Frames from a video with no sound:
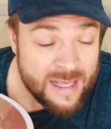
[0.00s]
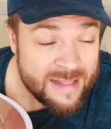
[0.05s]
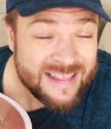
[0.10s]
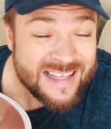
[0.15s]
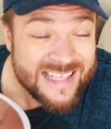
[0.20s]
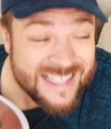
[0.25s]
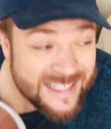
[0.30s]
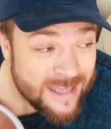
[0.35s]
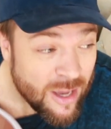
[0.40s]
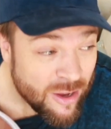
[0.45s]

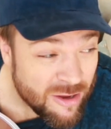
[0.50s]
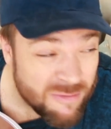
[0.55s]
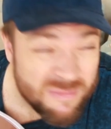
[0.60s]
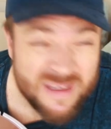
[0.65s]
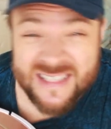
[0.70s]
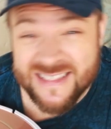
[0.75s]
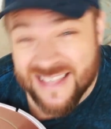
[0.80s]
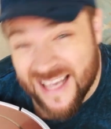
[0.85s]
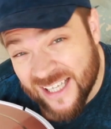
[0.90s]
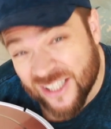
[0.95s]
This home
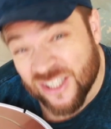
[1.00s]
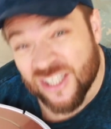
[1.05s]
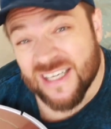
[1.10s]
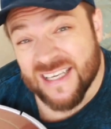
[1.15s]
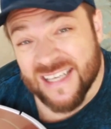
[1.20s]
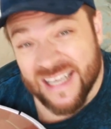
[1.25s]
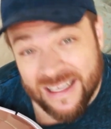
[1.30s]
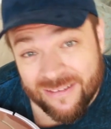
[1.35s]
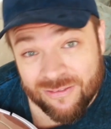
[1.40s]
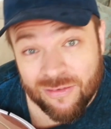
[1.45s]
has actually
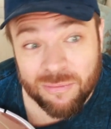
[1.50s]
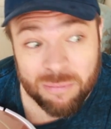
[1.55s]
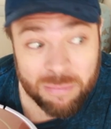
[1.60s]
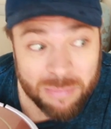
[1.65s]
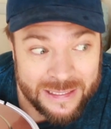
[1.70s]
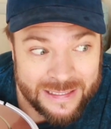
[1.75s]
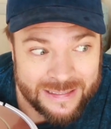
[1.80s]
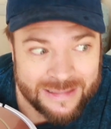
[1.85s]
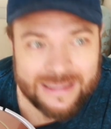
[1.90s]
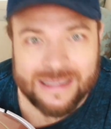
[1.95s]
never
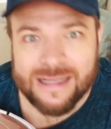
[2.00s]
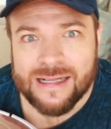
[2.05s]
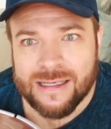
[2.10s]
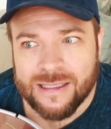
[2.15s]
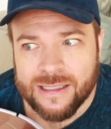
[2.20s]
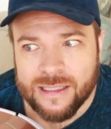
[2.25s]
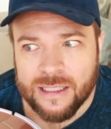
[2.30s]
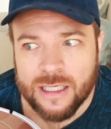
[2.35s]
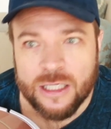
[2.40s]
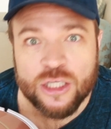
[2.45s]
been
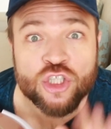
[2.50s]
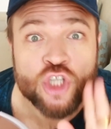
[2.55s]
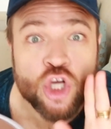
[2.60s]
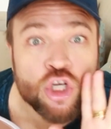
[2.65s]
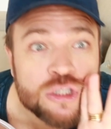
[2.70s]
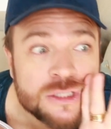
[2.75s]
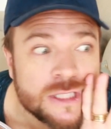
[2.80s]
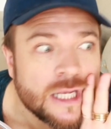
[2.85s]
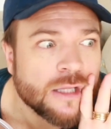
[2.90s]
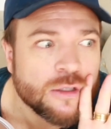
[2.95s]
cleaner.
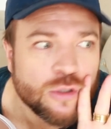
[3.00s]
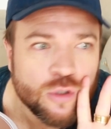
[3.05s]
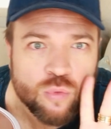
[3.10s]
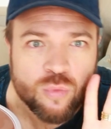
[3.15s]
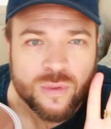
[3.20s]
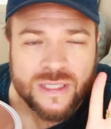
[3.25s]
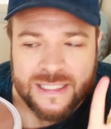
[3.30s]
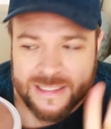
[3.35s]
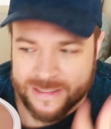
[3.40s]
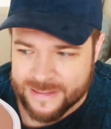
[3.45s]
Don't tell
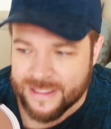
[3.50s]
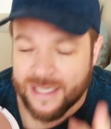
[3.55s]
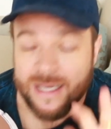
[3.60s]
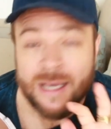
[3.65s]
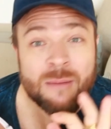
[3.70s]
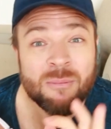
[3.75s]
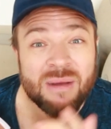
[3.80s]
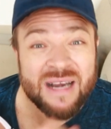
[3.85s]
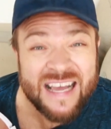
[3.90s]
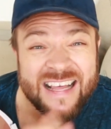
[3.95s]
Louise,
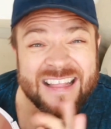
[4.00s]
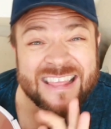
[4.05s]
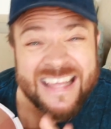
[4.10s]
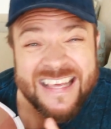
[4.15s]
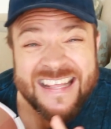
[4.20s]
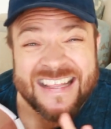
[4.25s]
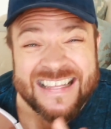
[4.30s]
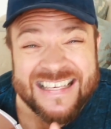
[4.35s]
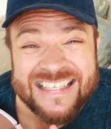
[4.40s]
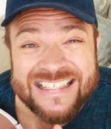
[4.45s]
but I
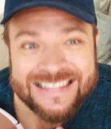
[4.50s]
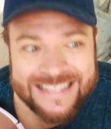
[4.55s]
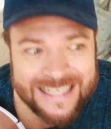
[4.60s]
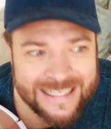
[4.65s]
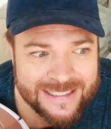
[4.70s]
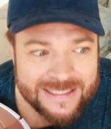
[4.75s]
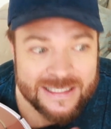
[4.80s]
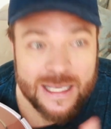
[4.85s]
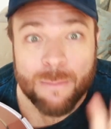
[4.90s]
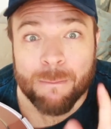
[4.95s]
think this
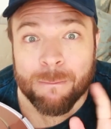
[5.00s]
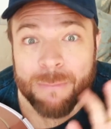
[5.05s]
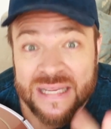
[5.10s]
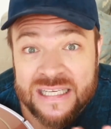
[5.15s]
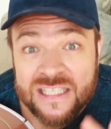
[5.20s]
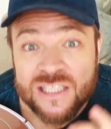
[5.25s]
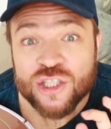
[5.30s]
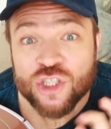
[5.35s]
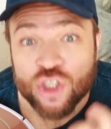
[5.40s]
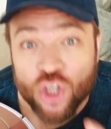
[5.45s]
does a
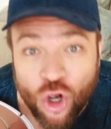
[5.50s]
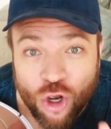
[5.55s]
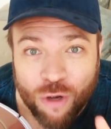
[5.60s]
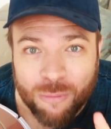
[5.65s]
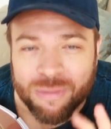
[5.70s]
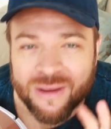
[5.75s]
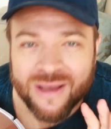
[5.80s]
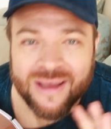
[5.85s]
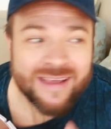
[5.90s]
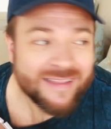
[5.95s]
better
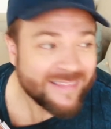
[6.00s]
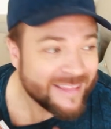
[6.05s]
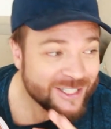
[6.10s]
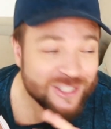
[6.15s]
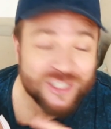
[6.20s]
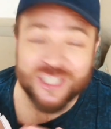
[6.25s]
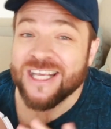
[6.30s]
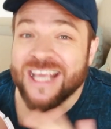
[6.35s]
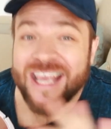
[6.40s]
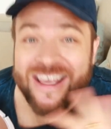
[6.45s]
job than
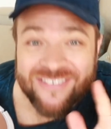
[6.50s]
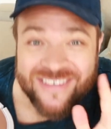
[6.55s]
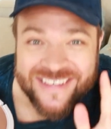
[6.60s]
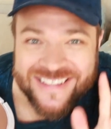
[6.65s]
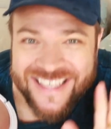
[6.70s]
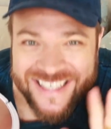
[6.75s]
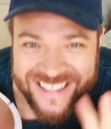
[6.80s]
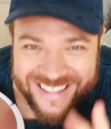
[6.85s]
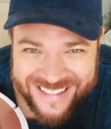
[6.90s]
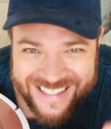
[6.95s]
she ever
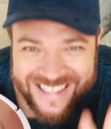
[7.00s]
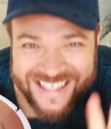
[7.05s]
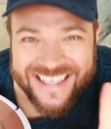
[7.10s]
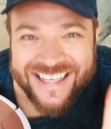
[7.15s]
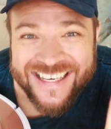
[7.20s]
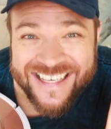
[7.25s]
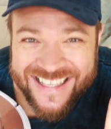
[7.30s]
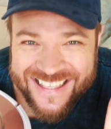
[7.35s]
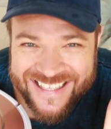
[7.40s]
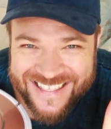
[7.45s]
did
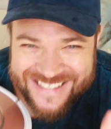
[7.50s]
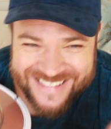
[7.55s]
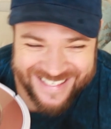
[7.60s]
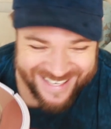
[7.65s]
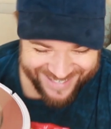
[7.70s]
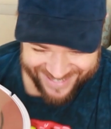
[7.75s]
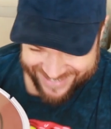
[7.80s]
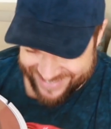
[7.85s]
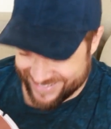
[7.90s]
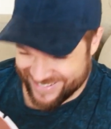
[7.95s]
cleaning this
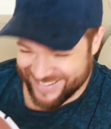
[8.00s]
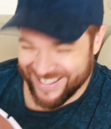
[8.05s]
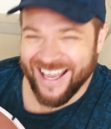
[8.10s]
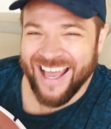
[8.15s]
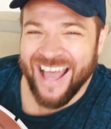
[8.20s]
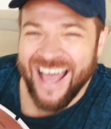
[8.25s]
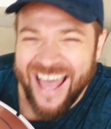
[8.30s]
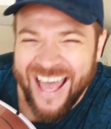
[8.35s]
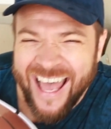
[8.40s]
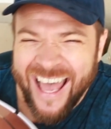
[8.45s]
house.
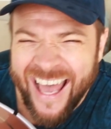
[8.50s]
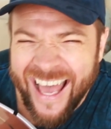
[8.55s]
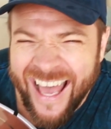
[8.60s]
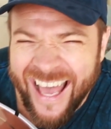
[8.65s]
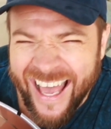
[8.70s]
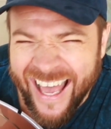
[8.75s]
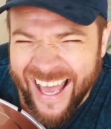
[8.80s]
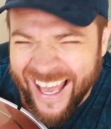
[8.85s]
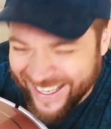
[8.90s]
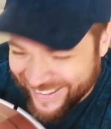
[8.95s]

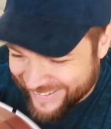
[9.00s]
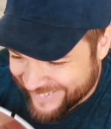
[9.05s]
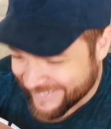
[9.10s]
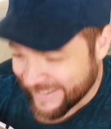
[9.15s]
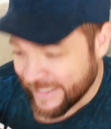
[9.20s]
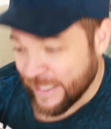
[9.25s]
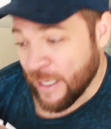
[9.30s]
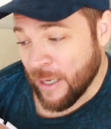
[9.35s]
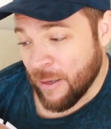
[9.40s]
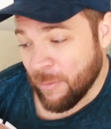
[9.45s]

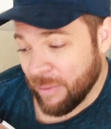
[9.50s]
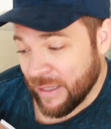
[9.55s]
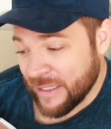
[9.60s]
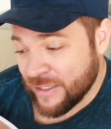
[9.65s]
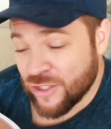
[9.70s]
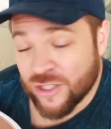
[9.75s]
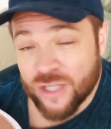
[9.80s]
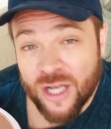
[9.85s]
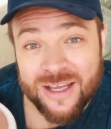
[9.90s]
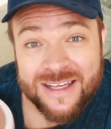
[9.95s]

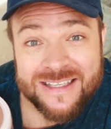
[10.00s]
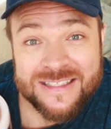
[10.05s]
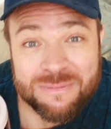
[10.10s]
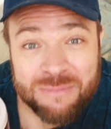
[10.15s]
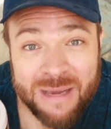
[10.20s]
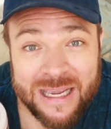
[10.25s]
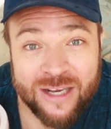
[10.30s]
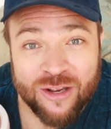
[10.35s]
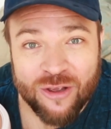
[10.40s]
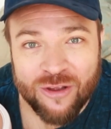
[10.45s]
But it's
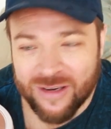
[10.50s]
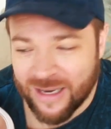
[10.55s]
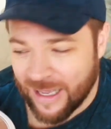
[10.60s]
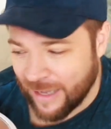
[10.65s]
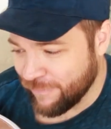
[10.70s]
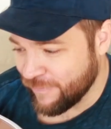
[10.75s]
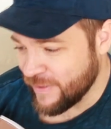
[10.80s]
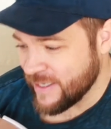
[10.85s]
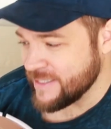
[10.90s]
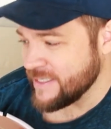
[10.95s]
made her
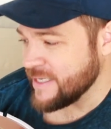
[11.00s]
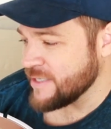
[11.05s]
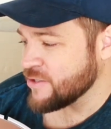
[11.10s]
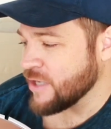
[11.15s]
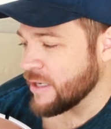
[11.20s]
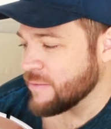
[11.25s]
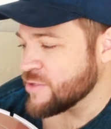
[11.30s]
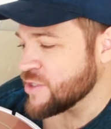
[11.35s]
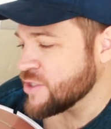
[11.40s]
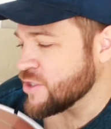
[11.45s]
life easy,
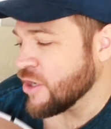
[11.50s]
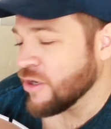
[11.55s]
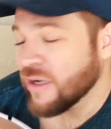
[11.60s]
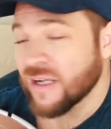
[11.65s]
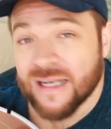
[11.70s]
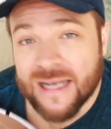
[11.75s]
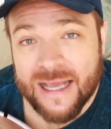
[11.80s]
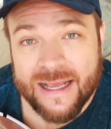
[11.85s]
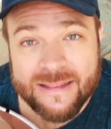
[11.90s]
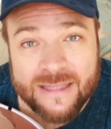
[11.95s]
so I'm so
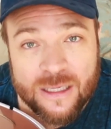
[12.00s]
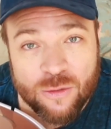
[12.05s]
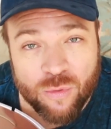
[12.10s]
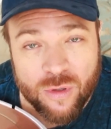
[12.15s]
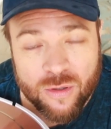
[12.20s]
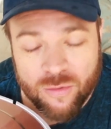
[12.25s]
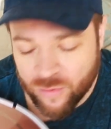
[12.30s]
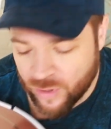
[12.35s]
glad that we